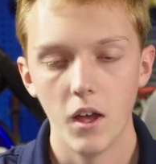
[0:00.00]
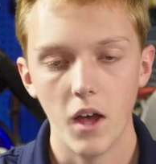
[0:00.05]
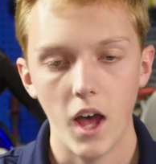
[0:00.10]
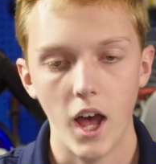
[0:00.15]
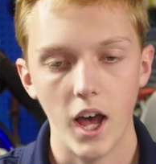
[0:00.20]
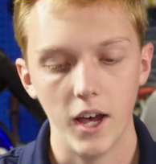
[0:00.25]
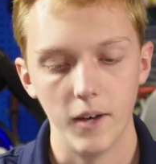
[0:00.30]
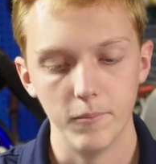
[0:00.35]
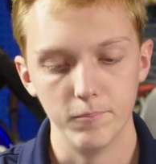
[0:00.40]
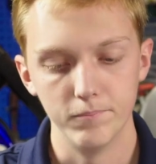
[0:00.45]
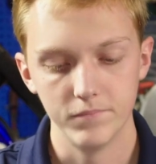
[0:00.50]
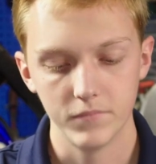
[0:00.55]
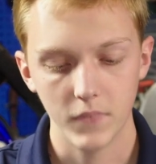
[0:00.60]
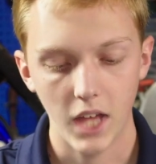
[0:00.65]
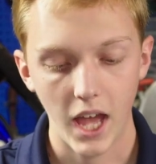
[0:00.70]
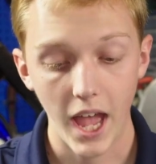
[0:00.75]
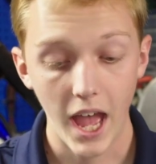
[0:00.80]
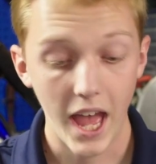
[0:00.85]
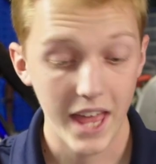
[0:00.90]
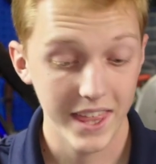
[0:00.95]

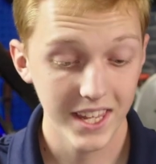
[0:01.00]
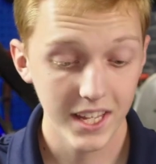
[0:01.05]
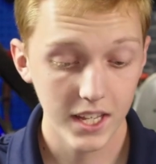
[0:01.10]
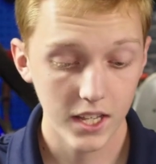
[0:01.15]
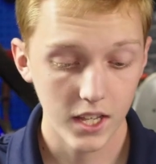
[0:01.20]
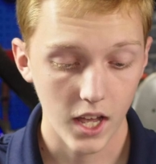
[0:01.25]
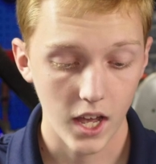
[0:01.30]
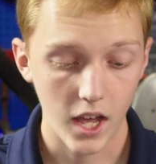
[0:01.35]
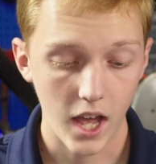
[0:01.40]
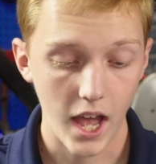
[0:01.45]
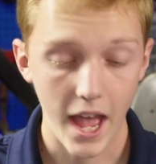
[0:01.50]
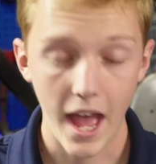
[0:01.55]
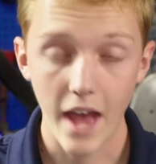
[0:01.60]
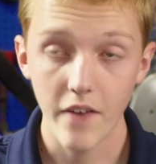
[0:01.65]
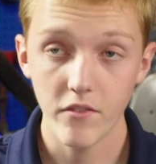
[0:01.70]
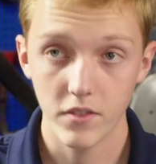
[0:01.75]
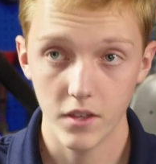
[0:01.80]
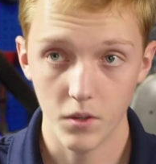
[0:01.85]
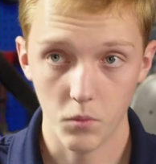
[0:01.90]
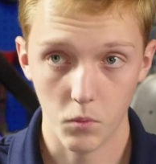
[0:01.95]
I think I
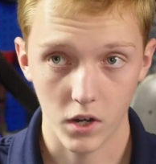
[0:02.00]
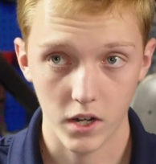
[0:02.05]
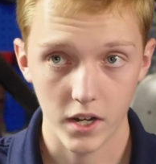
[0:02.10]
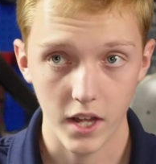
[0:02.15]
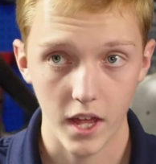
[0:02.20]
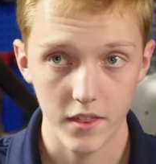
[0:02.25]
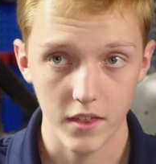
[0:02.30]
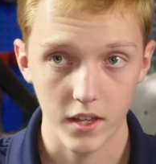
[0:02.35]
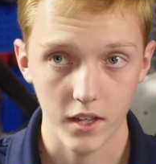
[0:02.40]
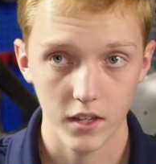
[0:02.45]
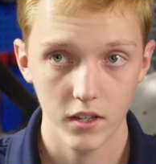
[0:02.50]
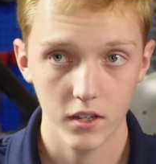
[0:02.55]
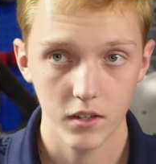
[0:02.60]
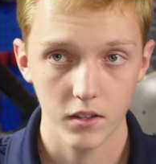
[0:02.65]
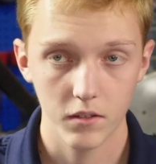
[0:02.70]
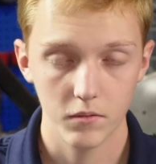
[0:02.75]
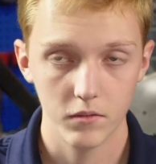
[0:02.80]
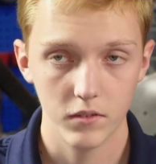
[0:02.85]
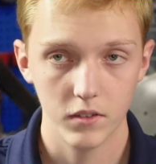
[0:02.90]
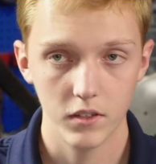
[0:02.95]
have the work ethic,
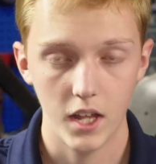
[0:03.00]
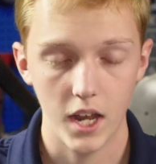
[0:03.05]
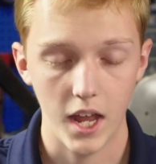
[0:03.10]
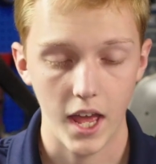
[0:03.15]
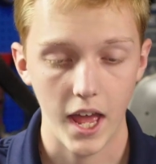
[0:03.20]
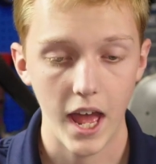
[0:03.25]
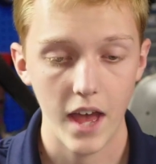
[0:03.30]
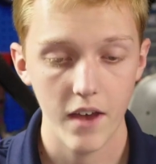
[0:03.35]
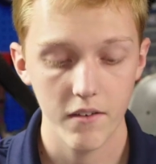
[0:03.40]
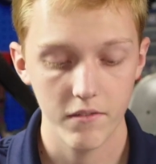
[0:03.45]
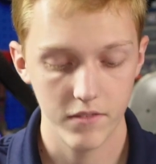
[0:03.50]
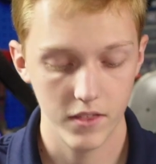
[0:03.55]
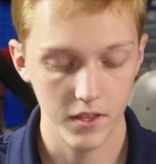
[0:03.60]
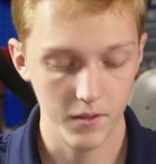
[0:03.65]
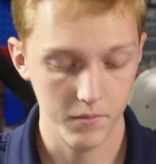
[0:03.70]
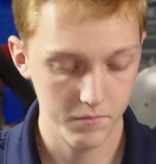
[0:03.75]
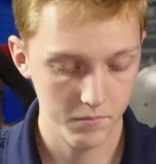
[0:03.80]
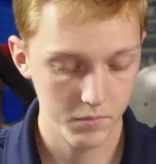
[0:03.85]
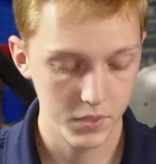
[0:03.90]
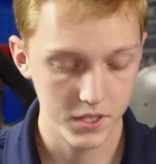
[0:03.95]
and I have
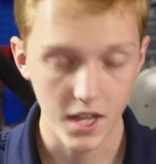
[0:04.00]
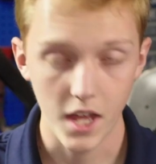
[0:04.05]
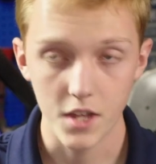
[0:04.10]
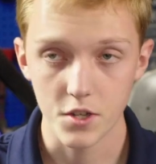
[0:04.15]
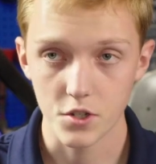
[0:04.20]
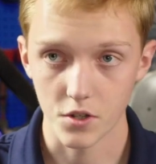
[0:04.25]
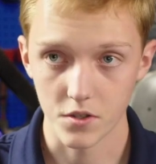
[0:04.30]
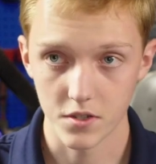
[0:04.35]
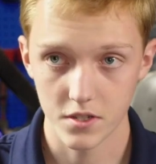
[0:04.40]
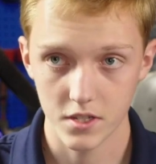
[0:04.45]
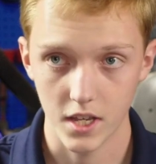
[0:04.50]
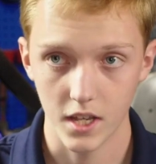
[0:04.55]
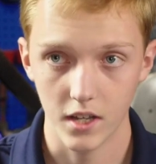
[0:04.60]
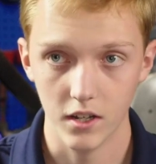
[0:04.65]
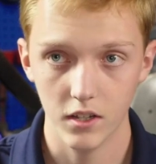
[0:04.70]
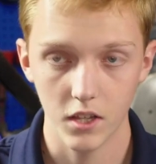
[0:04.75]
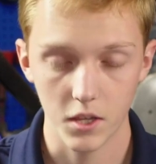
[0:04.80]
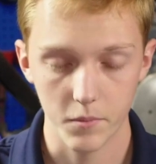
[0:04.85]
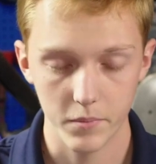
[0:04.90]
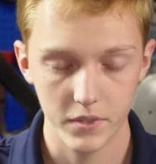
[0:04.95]
the potential
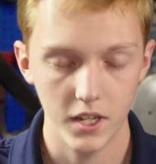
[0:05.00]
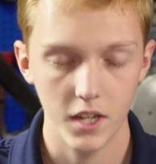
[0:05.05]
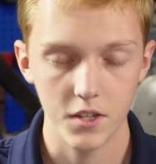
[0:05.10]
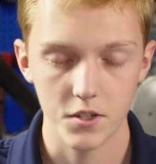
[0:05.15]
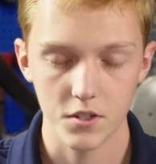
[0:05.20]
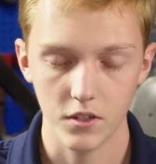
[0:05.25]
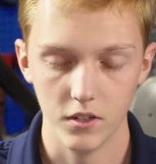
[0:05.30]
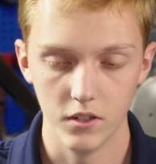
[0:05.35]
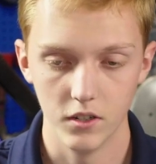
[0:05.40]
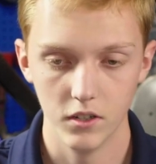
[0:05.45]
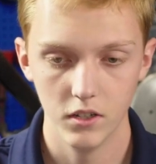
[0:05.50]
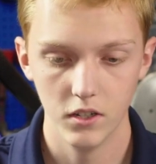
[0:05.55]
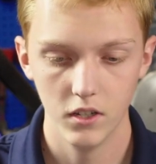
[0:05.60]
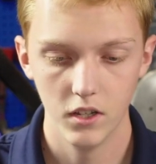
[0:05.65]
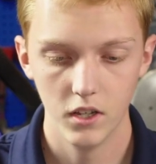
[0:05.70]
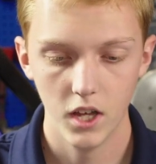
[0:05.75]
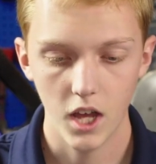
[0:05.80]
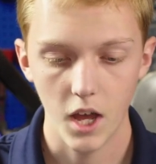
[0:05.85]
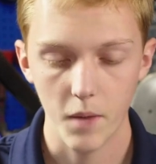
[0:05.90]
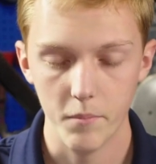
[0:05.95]
skill and the potential
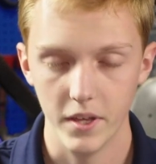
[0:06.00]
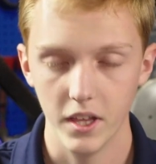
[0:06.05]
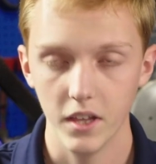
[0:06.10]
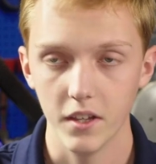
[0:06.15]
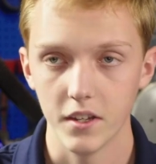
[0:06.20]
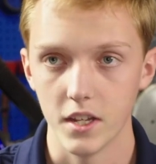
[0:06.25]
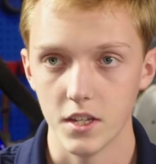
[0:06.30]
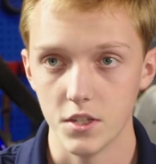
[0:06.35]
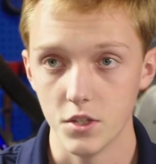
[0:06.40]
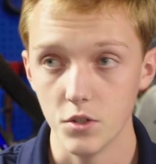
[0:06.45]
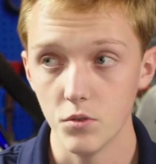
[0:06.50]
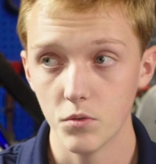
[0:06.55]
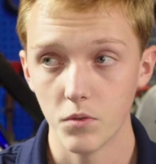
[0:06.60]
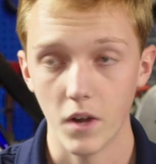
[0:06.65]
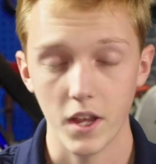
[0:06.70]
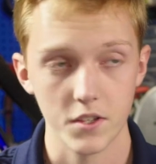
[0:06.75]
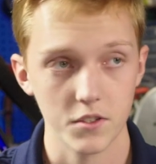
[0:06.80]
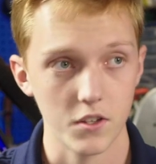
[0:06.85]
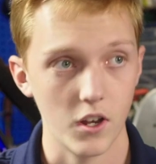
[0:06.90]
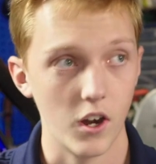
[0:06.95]
ability to
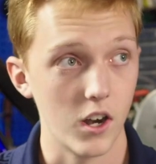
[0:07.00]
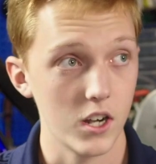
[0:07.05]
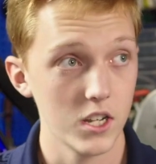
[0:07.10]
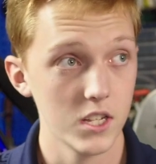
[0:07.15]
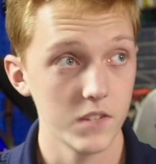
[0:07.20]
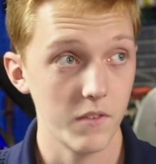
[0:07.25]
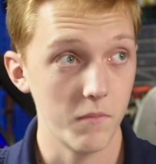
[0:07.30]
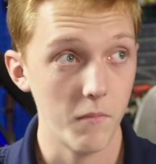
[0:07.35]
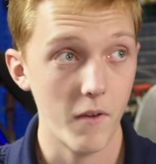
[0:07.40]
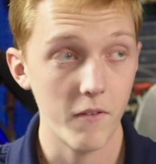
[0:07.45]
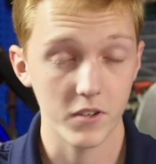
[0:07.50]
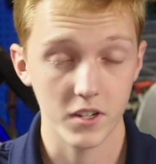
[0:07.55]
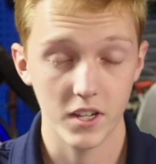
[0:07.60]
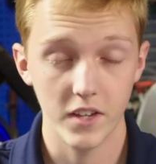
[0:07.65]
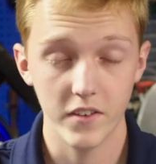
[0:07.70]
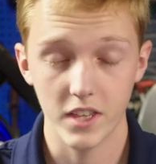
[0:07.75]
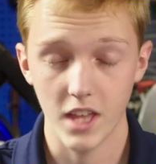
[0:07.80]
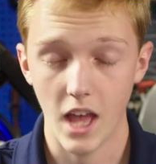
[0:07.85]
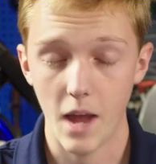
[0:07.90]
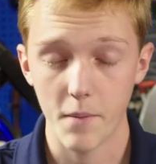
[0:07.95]
race cars. If I'm ever
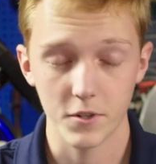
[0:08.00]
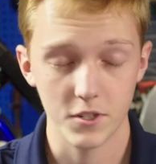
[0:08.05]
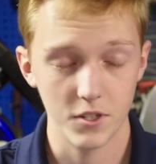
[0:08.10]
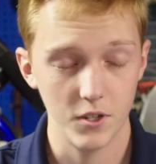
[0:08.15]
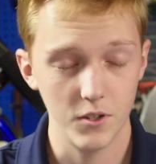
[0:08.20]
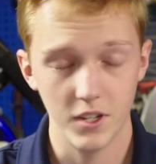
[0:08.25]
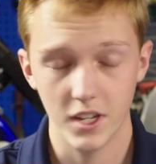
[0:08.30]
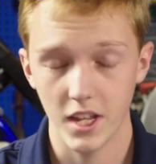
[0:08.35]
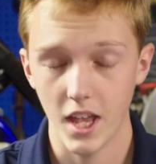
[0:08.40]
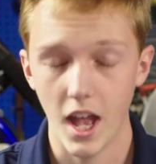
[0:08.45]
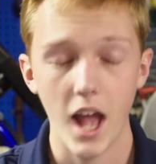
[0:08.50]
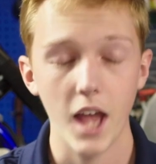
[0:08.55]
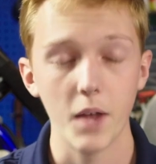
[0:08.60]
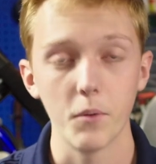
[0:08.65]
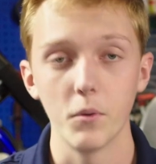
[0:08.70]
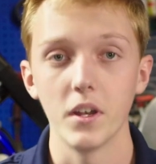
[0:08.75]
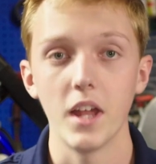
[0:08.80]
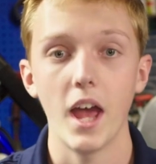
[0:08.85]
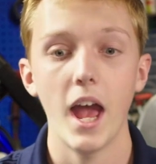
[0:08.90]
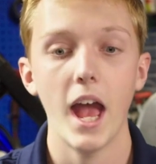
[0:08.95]
given the opportunity, I would